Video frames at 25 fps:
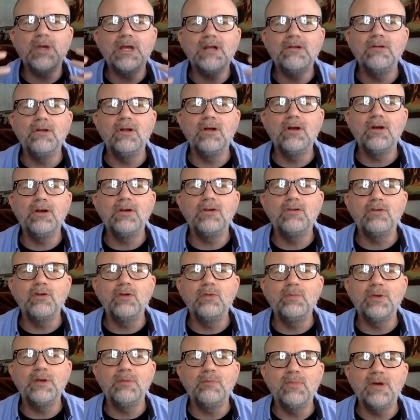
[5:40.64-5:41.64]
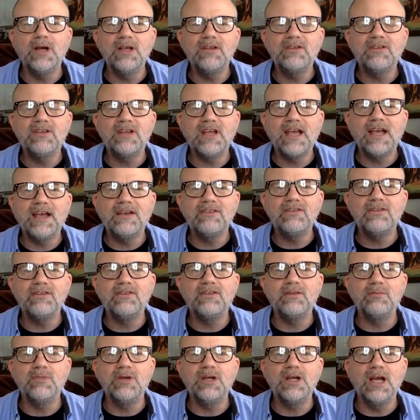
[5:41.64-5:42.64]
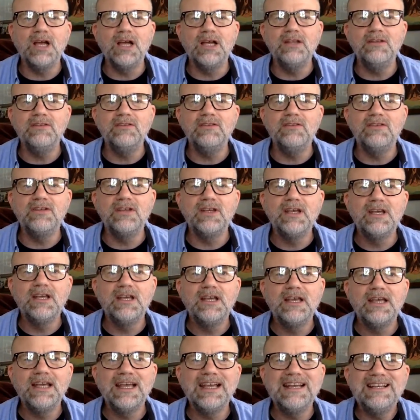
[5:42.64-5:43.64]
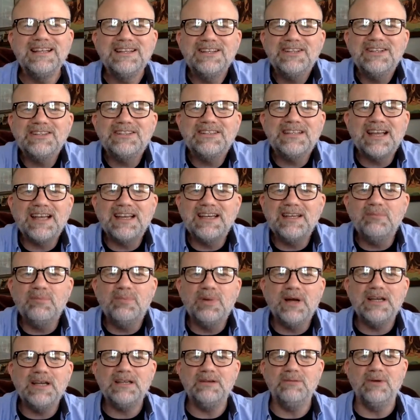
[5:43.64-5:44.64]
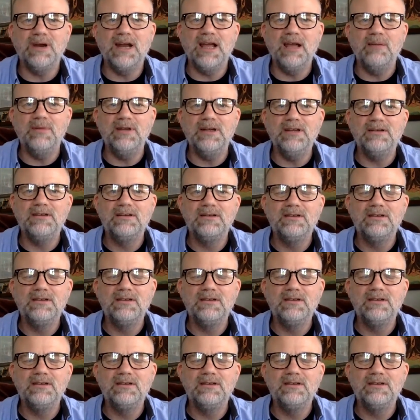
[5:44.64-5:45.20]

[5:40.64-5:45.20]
long, droopy mustache and some guns and a little tiny bunny rabbit,